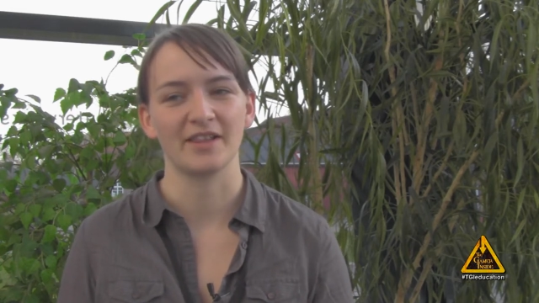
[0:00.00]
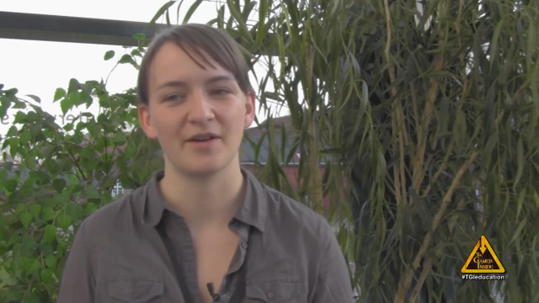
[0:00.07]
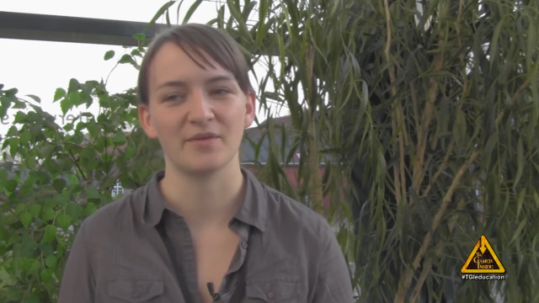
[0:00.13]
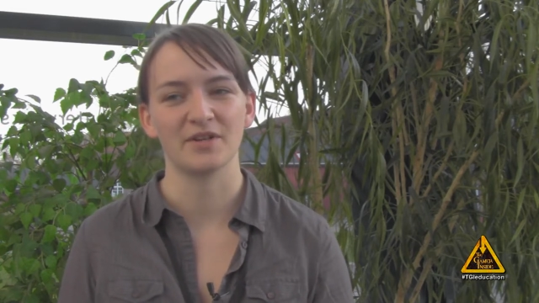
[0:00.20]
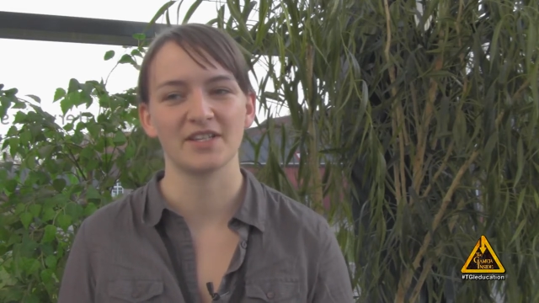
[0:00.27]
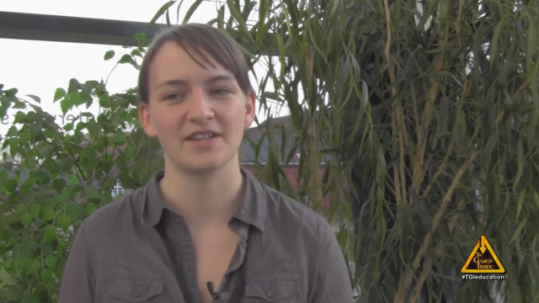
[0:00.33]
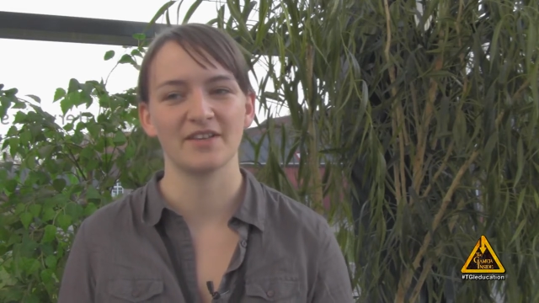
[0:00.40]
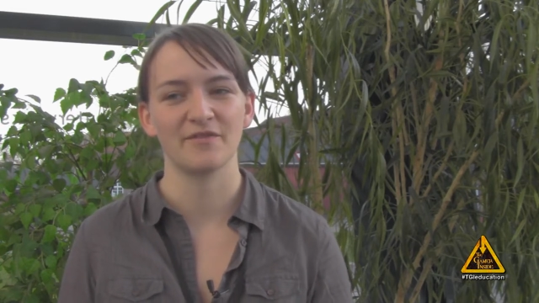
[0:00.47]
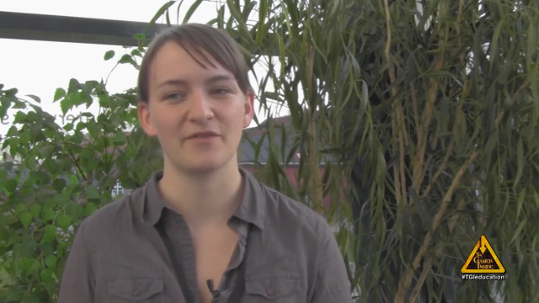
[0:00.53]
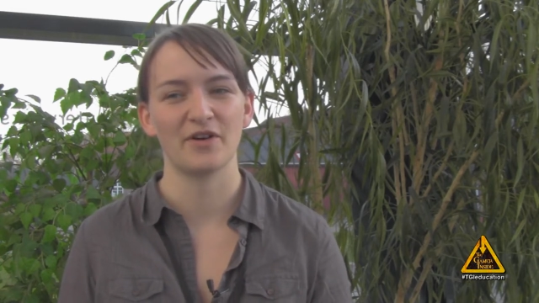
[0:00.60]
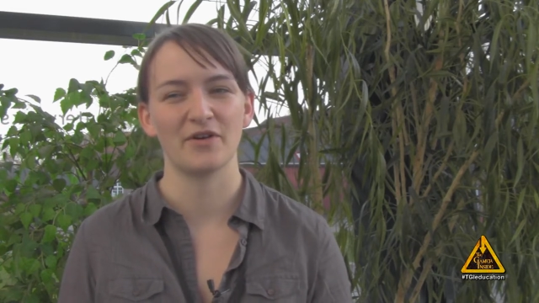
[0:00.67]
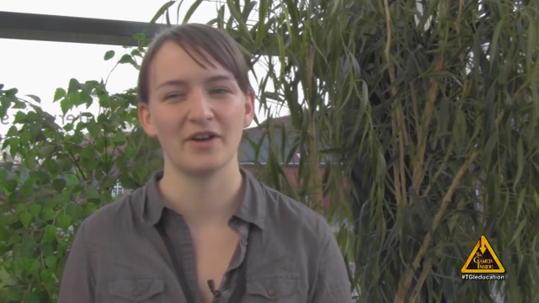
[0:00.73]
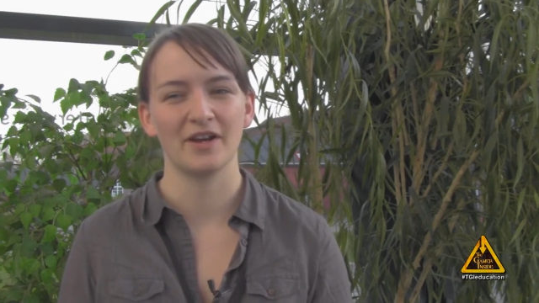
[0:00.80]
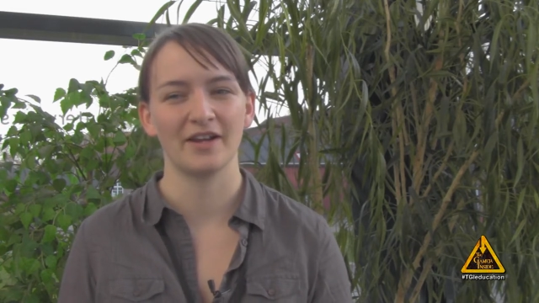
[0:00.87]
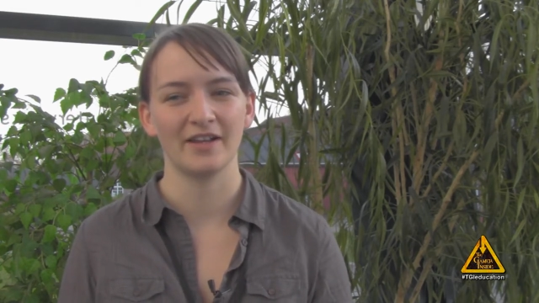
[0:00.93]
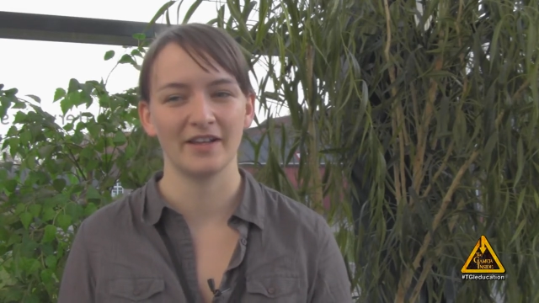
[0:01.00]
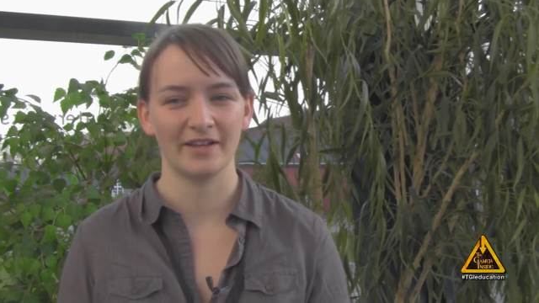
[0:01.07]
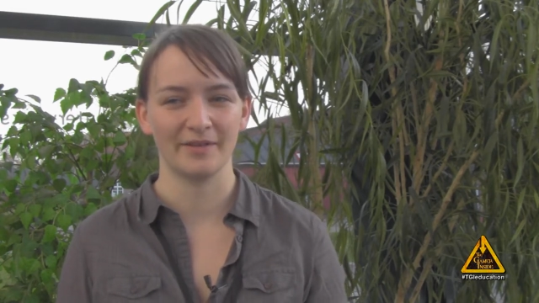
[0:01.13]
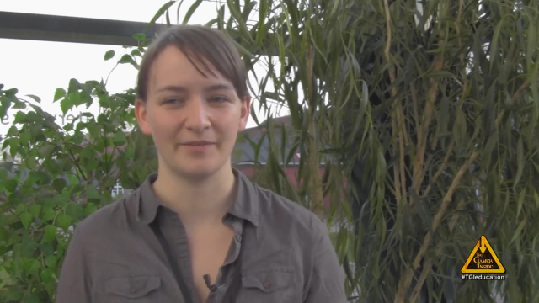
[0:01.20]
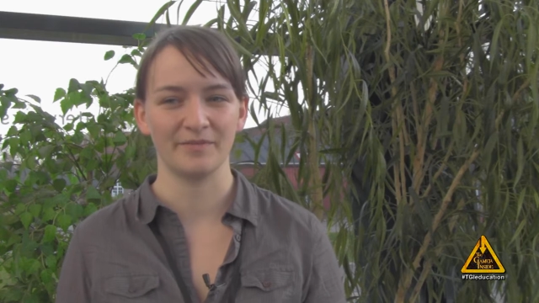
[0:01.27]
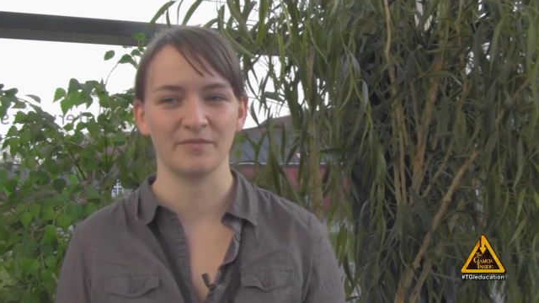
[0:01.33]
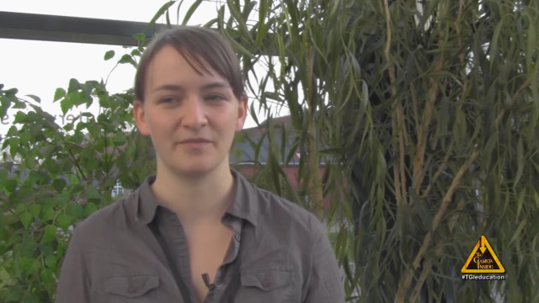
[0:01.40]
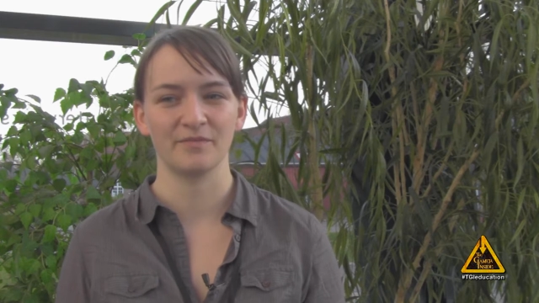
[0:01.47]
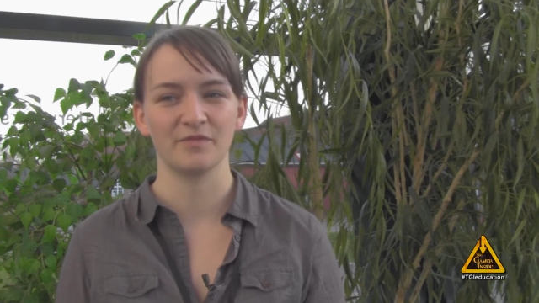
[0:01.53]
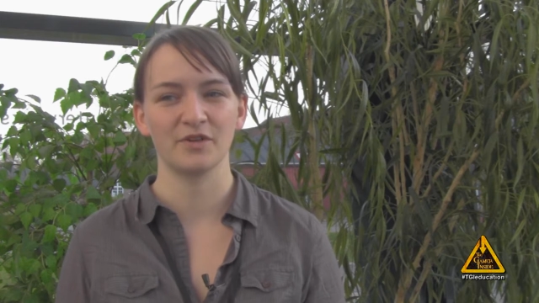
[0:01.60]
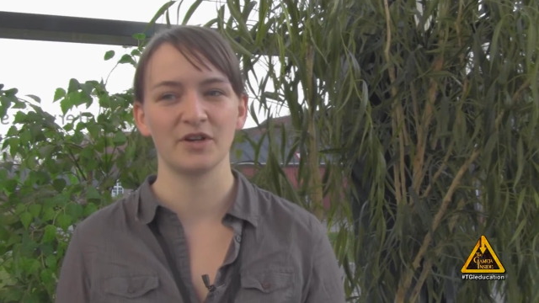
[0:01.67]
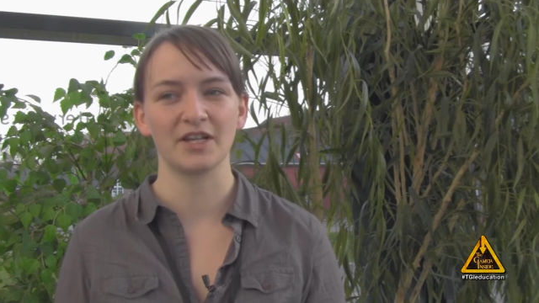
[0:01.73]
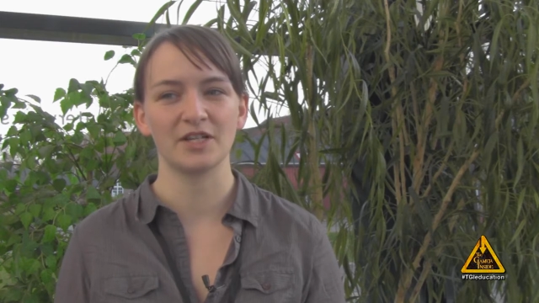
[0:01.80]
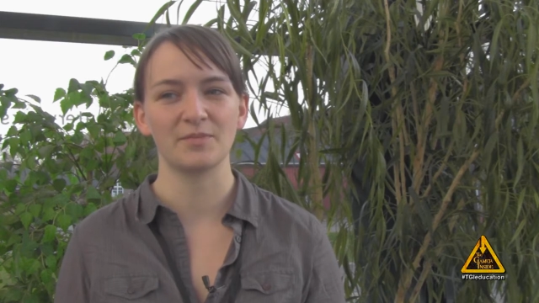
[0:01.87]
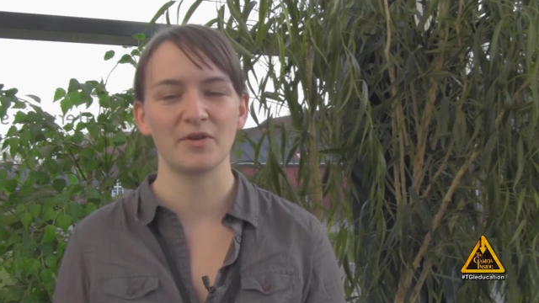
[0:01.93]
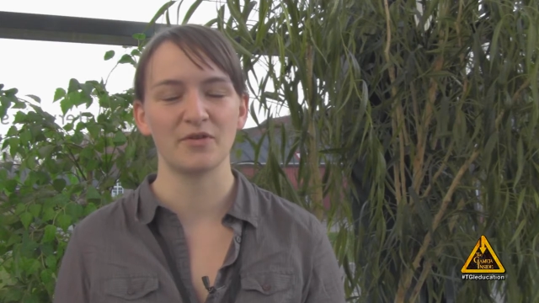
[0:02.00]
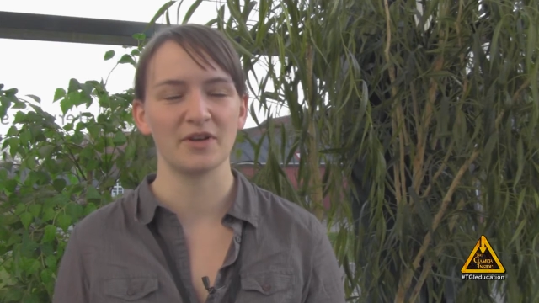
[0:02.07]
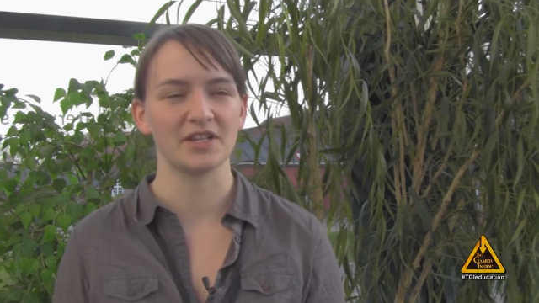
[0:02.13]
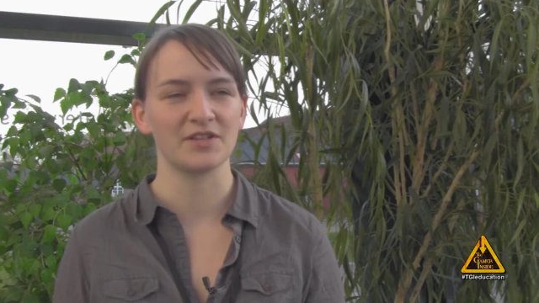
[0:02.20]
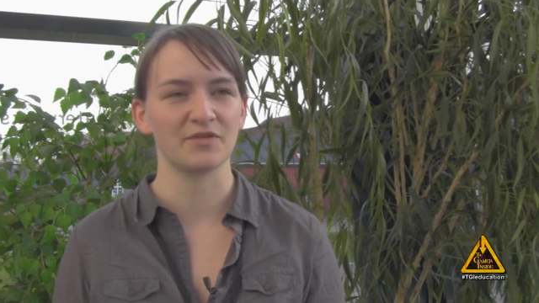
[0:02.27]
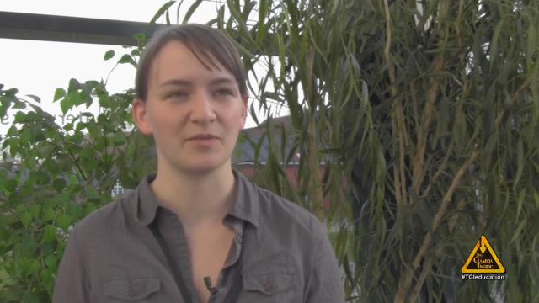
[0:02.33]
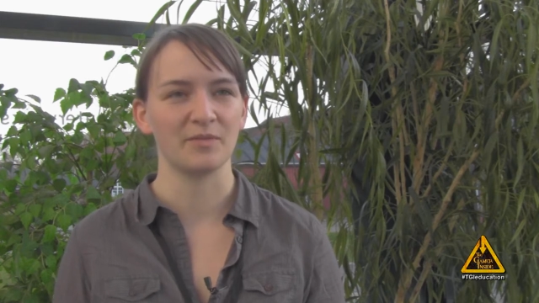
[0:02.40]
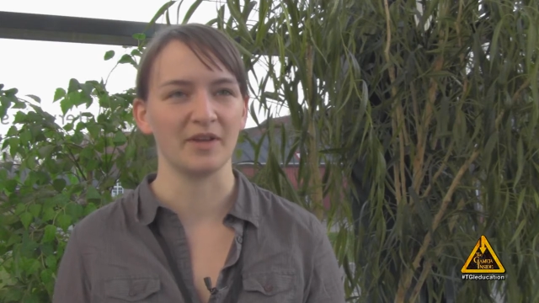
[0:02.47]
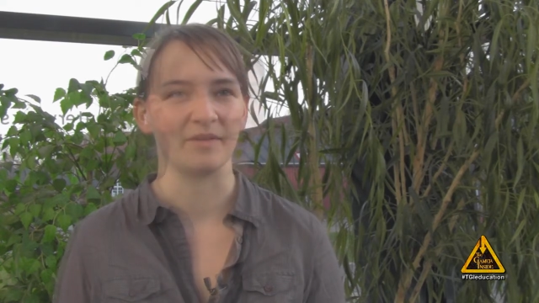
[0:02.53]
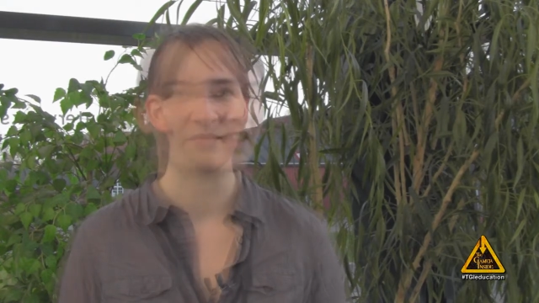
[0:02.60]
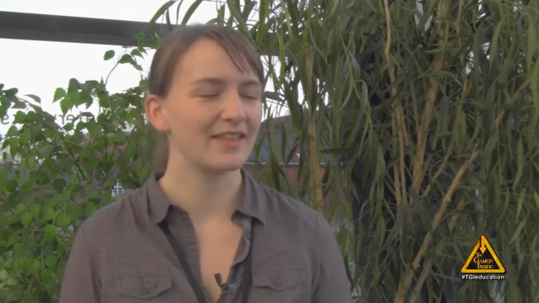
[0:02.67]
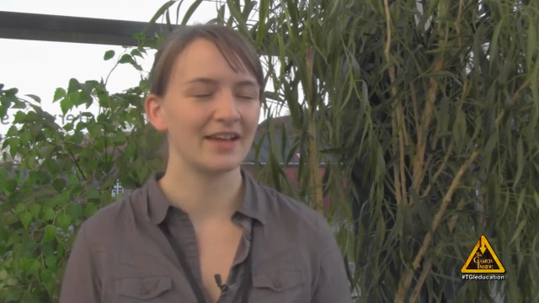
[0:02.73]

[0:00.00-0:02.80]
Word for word: That was a very um, good experience for me.